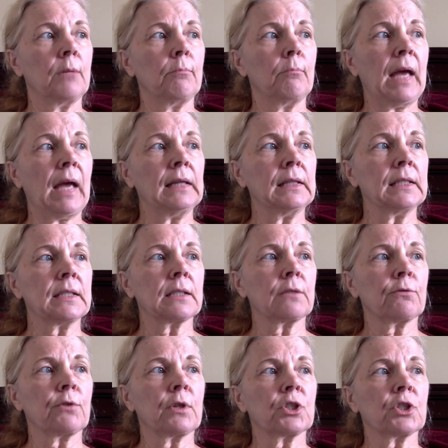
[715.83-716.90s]
Matt listened
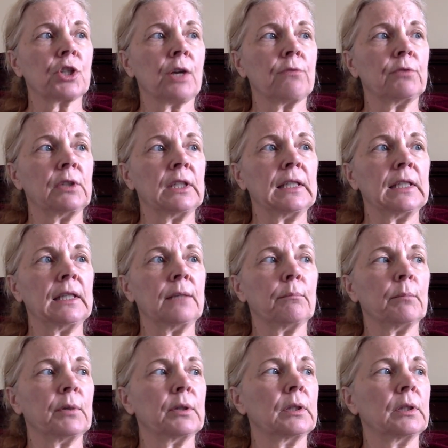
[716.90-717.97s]
for the shuffling
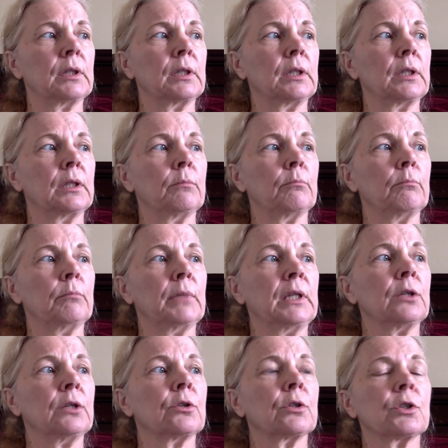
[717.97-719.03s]
limp, but he
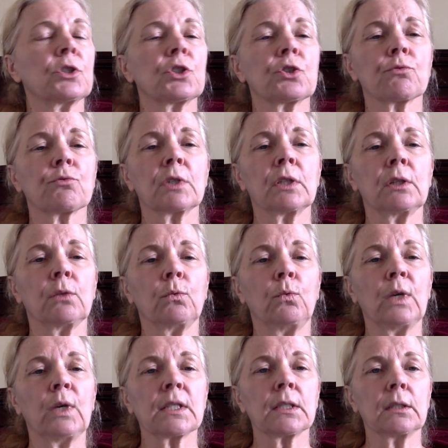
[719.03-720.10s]
heard a shrill
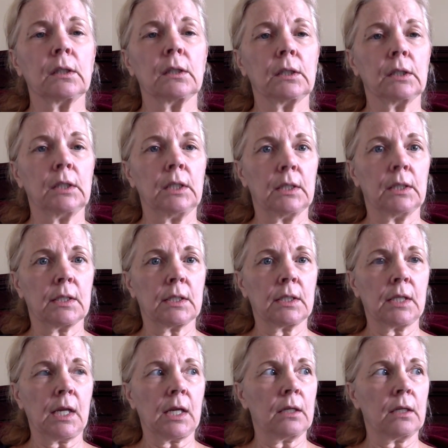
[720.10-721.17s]
whistle
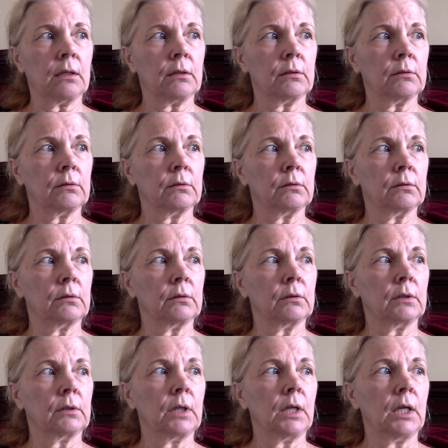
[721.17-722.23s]
instead.
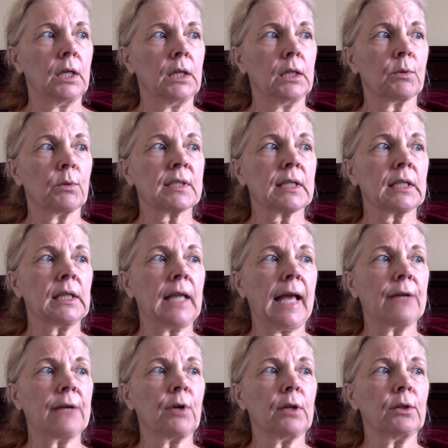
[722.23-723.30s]
There was a
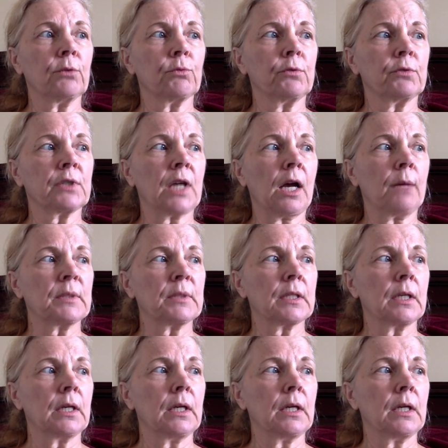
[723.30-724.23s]
clatter on the rooftops,